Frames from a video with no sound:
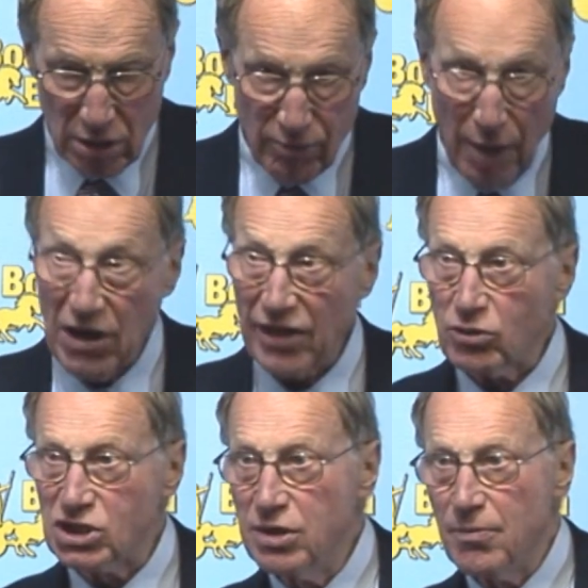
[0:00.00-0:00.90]
My mother
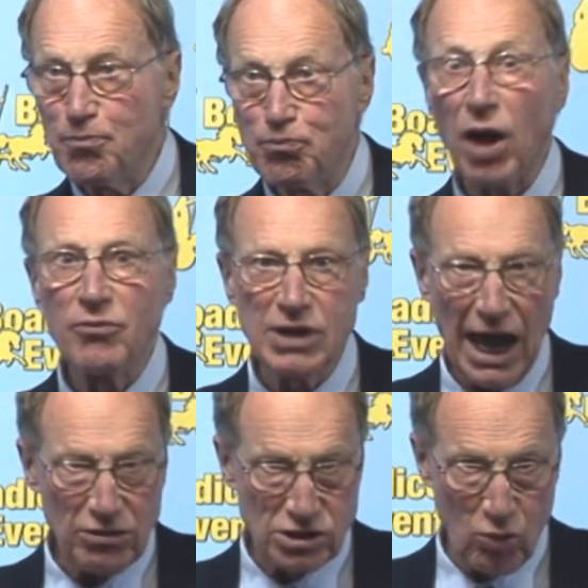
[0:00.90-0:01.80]
was bombed
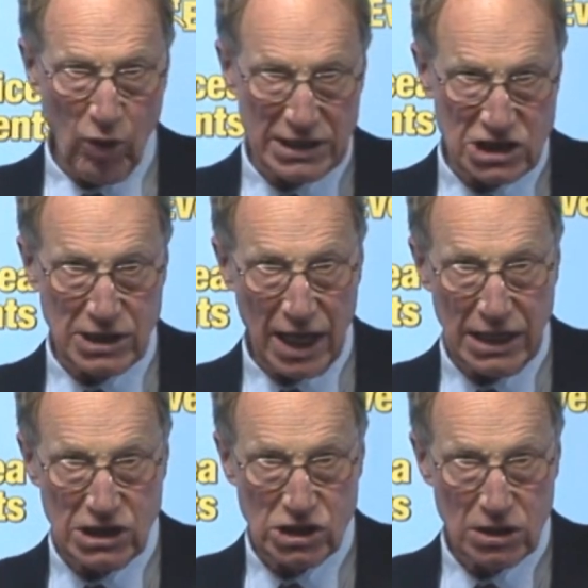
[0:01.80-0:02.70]
out at one
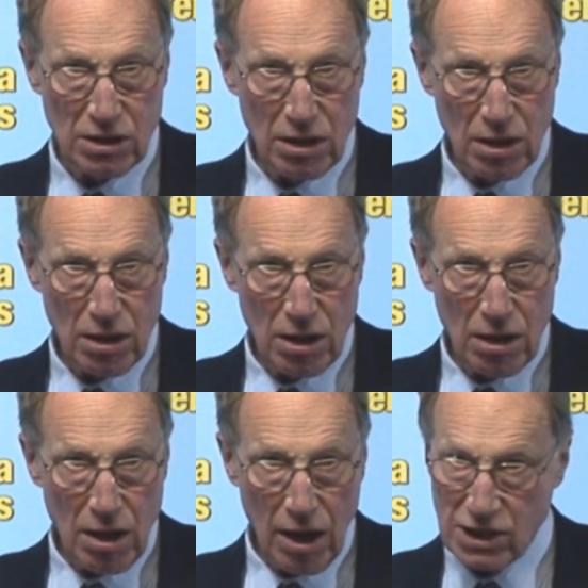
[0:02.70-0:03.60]
stage.
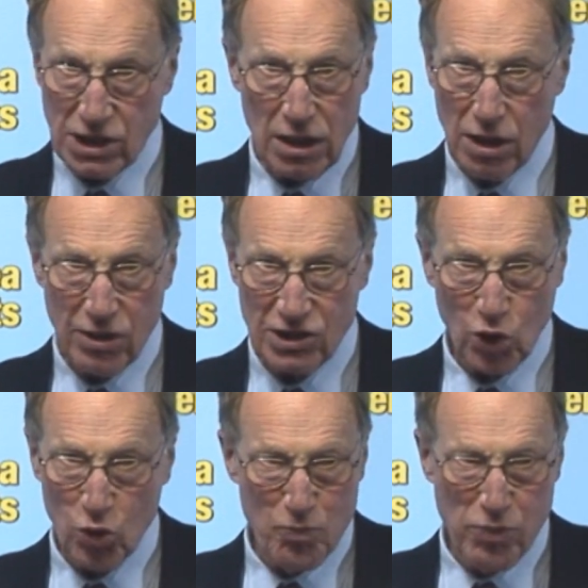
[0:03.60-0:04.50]
I tell you, it's
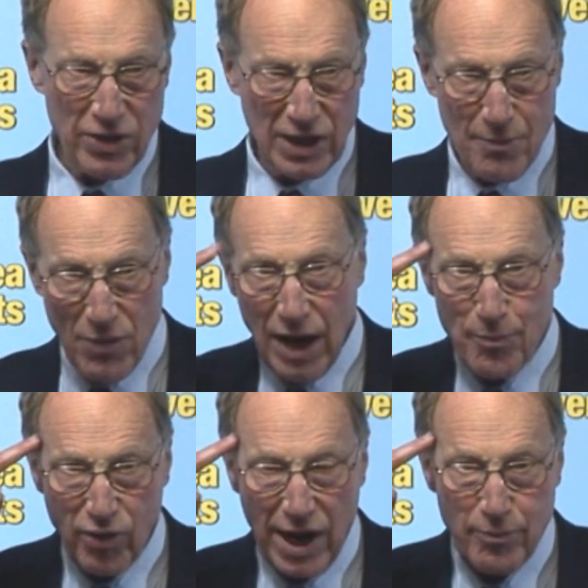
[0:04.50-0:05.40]
all burnt in my
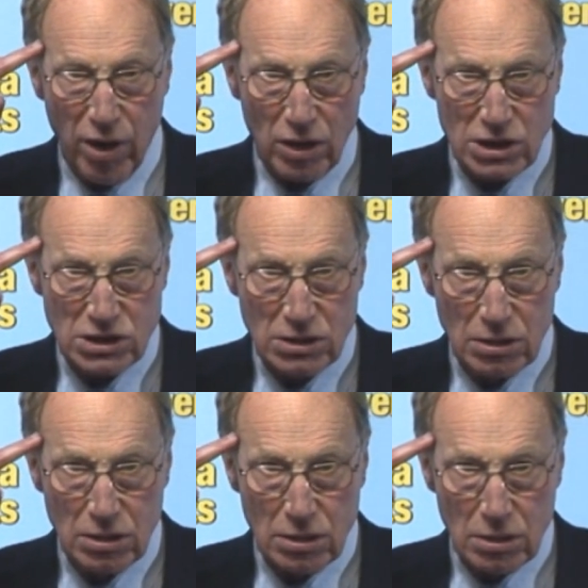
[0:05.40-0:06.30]
brain box.
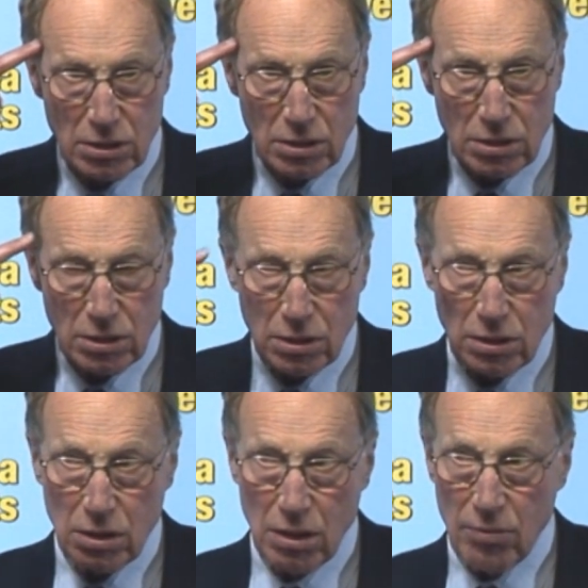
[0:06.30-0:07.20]

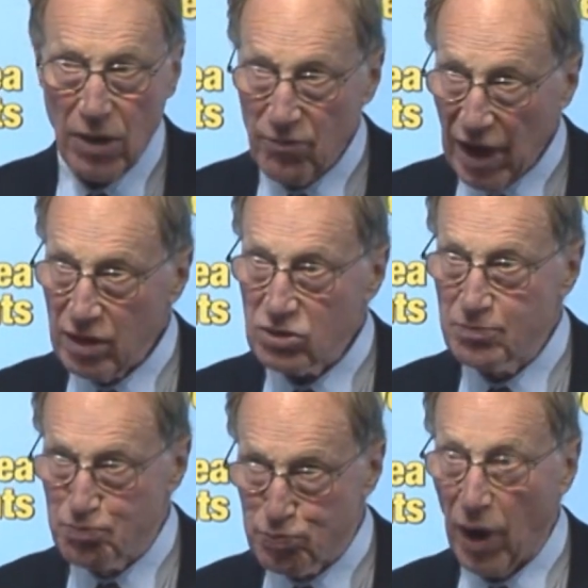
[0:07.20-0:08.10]
My mother was
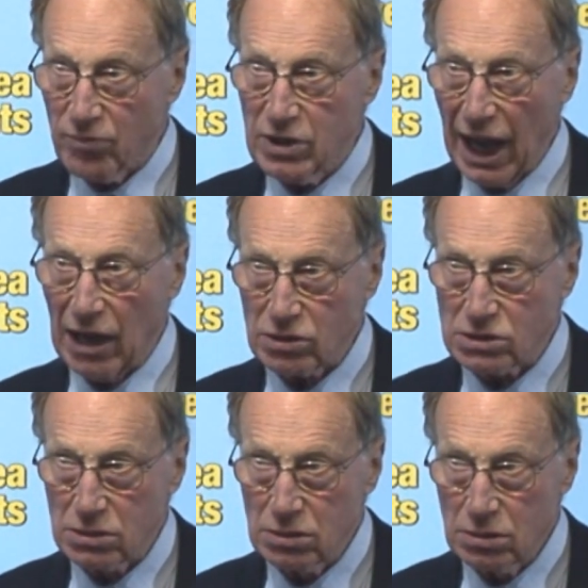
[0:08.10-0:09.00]
bombed out.